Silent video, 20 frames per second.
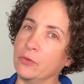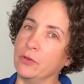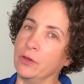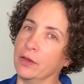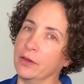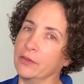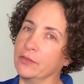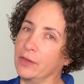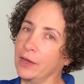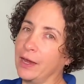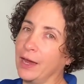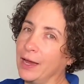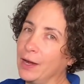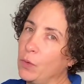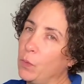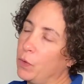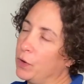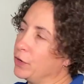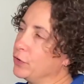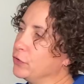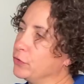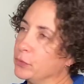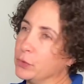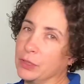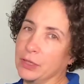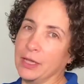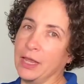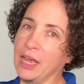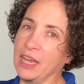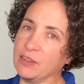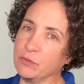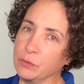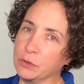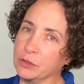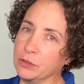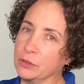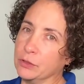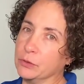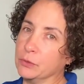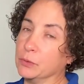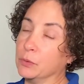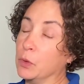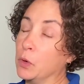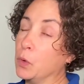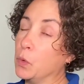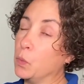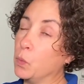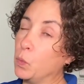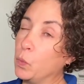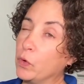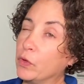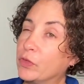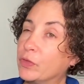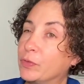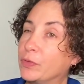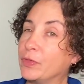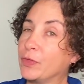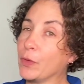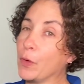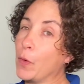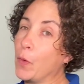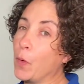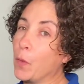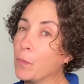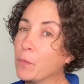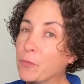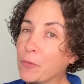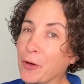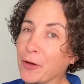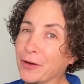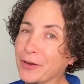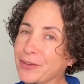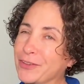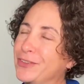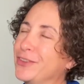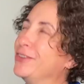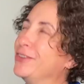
it yet because I kind of want to do it live with you with the home products to